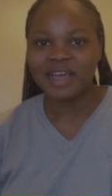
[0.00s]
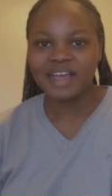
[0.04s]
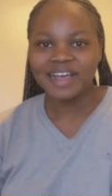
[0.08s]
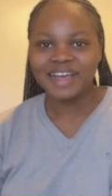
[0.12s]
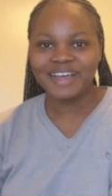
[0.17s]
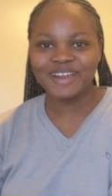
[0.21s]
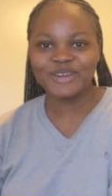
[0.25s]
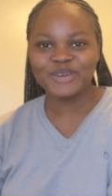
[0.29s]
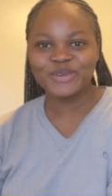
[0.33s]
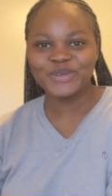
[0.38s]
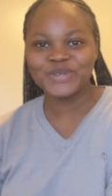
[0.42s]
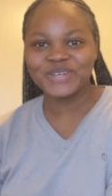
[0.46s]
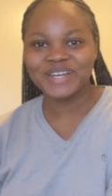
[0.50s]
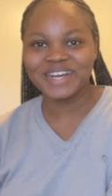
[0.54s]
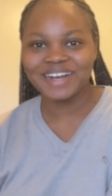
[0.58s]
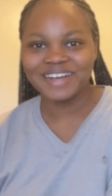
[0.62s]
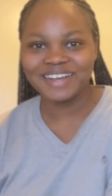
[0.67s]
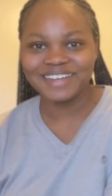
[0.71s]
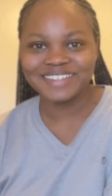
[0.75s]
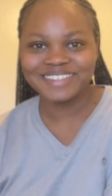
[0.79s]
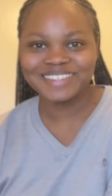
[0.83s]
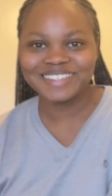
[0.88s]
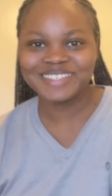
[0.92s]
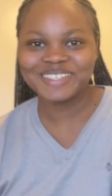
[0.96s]
hello you
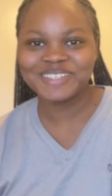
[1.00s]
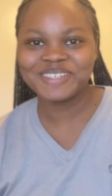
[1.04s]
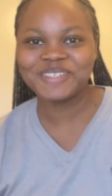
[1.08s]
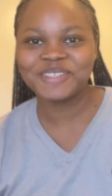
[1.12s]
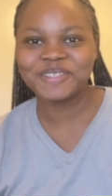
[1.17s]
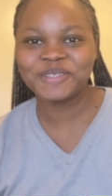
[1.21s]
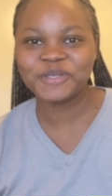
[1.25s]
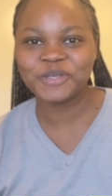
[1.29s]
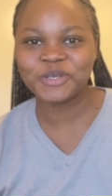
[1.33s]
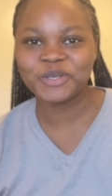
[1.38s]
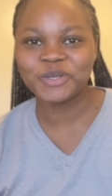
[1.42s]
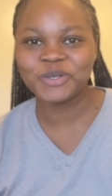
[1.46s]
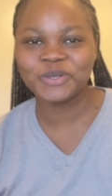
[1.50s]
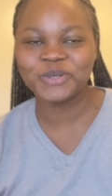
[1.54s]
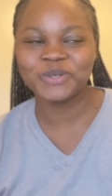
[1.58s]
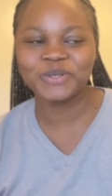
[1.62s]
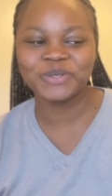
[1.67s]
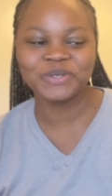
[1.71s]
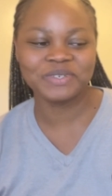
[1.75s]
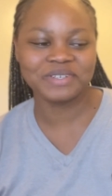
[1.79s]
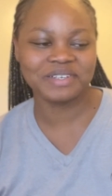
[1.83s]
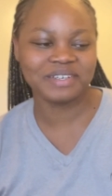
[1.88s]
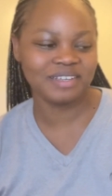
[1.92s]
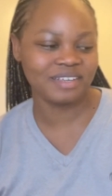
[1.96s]
guys
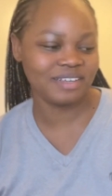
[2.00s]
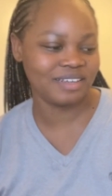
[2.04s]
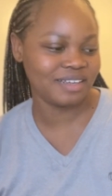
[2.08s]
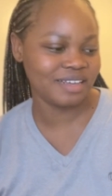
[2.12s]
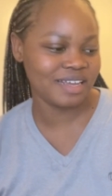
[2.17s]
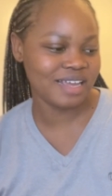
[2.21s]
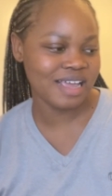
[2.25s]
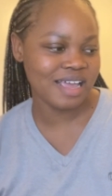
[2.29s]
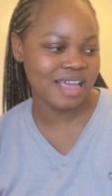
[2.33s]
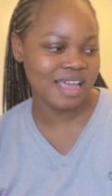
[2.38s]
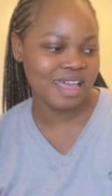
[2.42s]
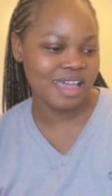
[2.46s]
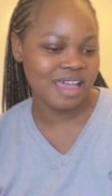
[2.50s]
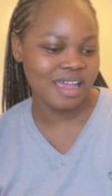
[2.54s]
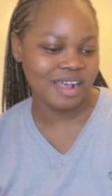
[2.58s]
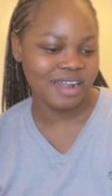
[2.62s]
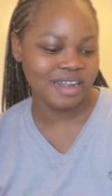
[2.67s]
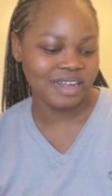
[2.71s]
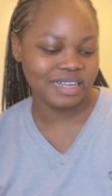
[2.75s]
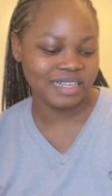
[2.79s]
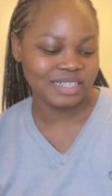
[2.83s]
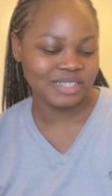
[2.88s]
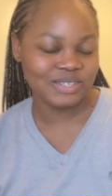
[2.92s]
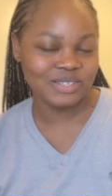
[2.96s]
so
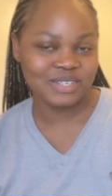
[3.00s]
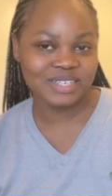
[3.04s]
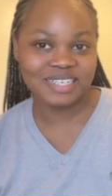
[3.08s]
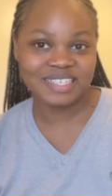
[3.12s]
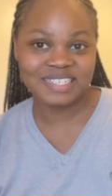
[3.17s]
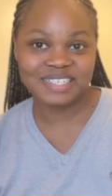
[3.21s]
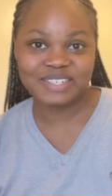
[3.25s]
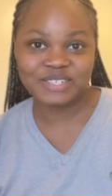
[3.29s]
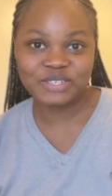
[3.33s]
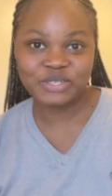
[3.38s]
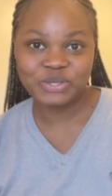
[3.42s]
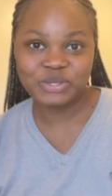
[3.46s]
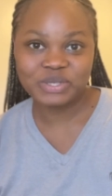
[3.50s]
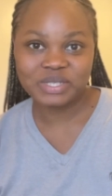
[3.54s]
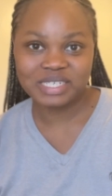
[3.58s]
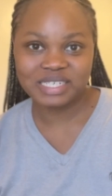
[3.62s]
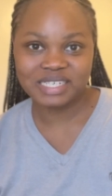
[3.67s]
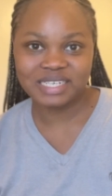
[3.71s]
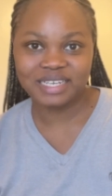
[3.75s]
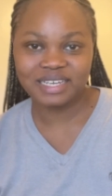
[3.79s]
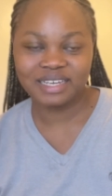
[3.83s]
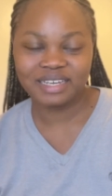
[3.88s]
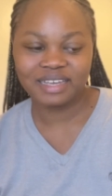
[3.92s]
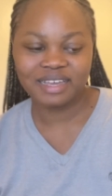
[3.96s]
today is a new
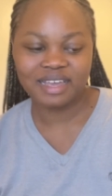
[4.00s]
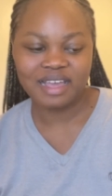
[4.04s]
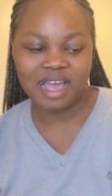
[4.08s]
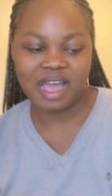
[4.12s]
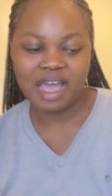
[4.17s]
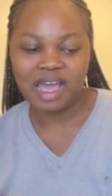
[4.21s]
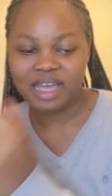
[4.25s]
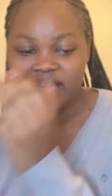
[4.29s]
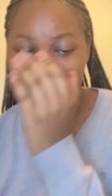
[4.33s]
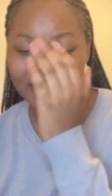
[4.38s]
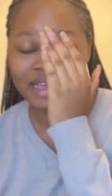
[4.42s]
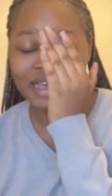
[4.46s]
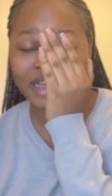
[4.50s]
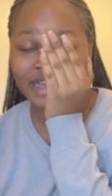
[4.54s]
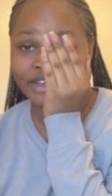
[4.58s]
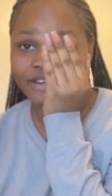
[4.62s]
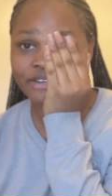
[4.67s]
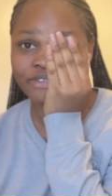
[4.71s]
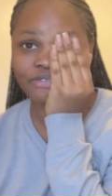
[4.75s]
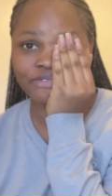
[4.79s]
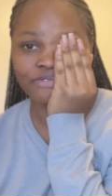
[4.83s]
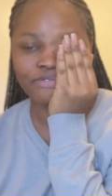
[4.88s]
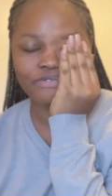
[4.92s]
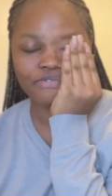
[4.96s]
day i
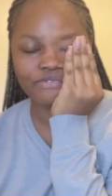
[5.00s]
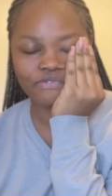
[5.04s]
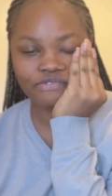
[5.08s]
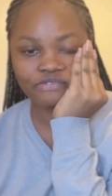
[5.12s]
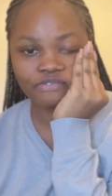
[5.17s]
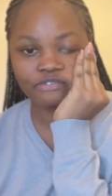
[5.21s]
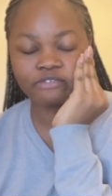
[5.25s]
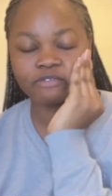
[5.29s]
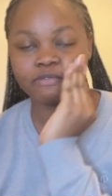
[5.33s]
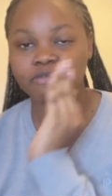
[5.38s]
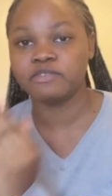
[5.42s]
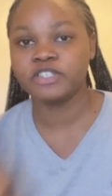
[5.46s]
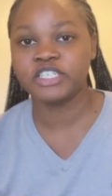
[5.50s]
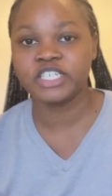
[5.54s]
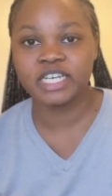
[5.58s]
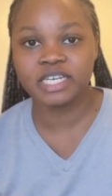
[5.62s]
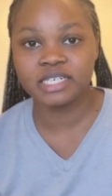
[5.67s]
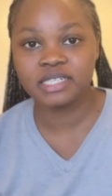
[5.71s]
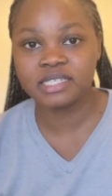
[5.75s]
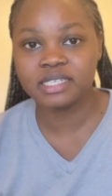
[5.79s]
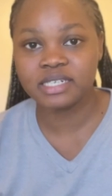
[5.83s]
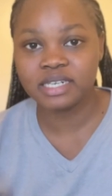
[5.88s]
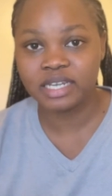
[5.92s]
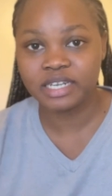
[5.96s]
have
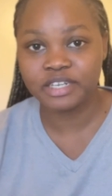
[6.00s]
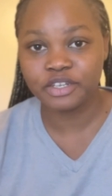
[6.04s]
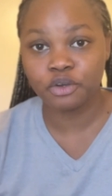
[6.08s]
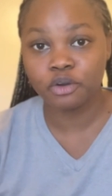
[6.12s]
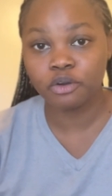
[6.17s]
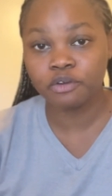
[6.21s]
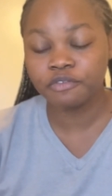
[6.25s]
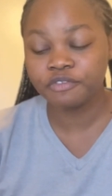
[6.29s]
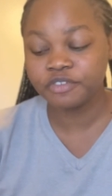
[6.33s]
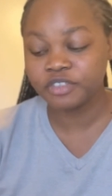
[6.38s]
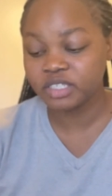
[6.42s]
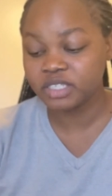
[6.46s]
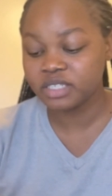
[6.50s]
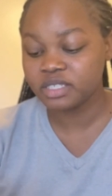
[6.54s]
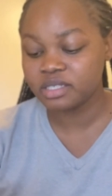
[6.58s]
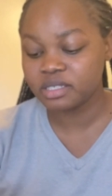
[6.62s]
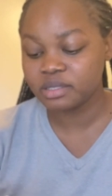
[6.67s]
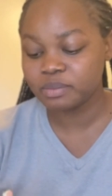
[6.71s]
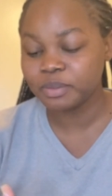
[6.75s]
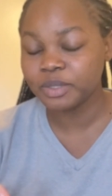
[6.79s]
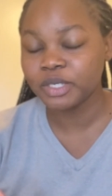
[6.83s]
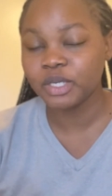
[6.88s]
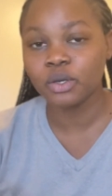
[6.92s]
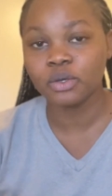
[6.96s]
checked in at the office
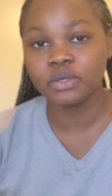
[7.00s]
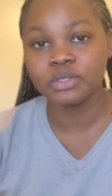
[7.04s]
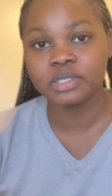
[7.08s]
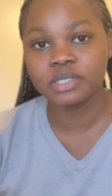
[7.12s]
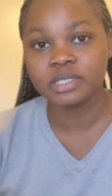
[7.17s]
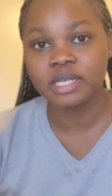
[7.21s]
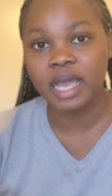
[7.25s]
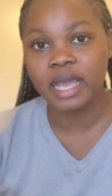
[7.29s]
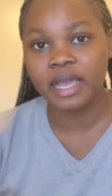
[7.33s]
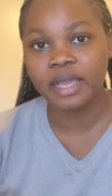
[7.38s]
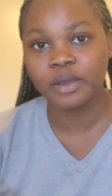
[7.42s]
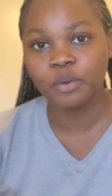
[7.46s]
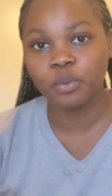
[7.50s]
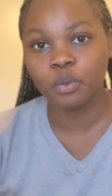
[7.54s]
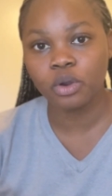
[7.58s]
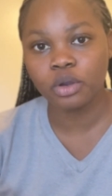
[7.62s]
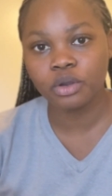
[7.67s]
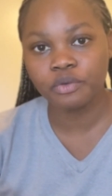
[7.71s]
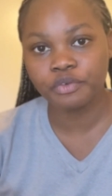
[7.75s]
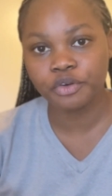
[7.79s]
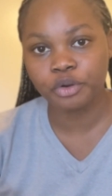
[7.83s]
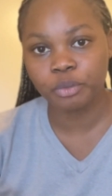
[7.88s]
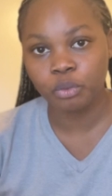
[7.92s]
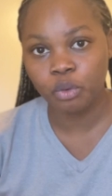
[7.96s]
because I
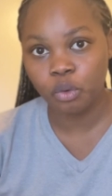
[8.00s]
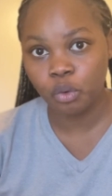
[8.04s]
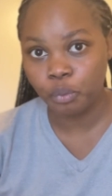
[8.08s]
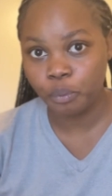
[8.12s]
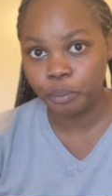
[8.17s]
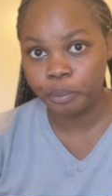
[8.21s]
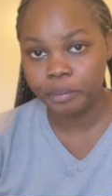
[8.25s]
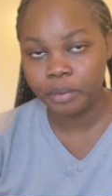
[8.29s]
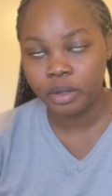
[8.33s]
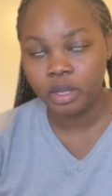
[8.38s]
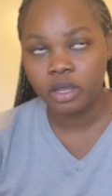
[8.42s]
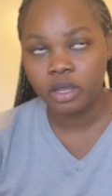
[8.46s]
work from home.